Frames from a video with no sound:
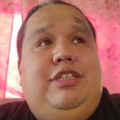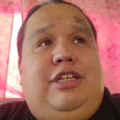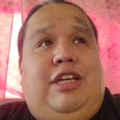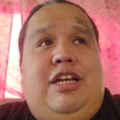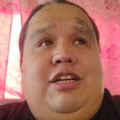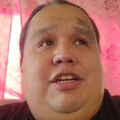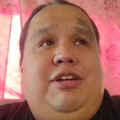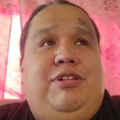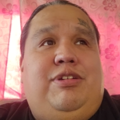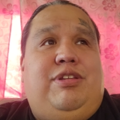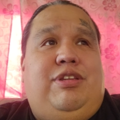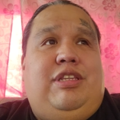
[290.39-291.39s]
and I didn't
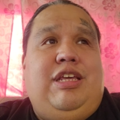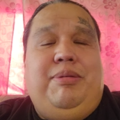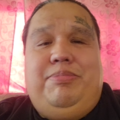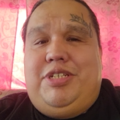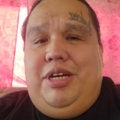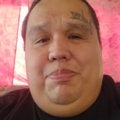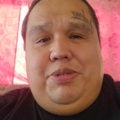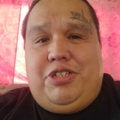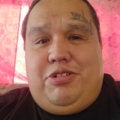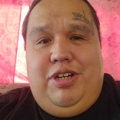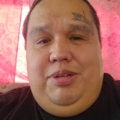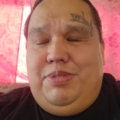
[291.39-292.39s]
hear them type of
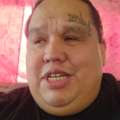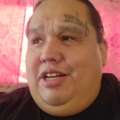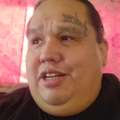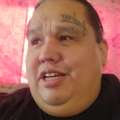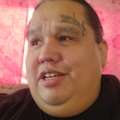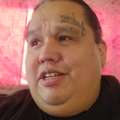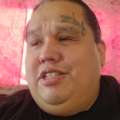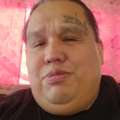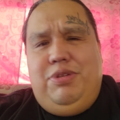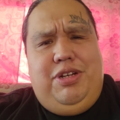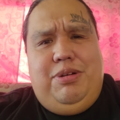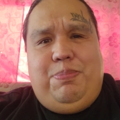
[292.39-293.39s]
screams at night. Because
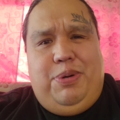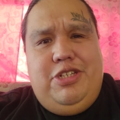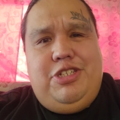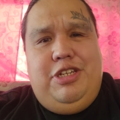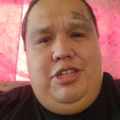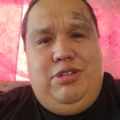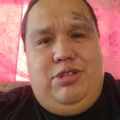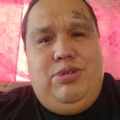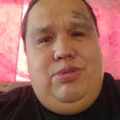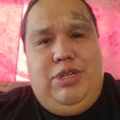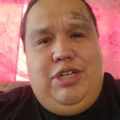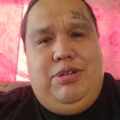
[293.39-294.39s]
when you're in prison, you
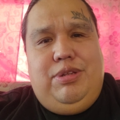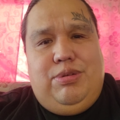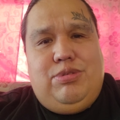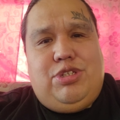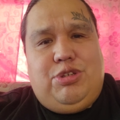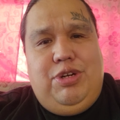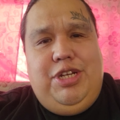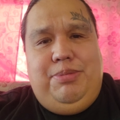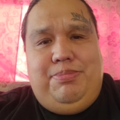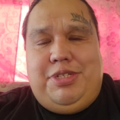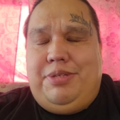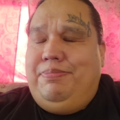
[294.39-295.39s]
do hear those
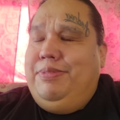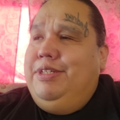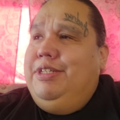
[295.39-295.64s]
screams.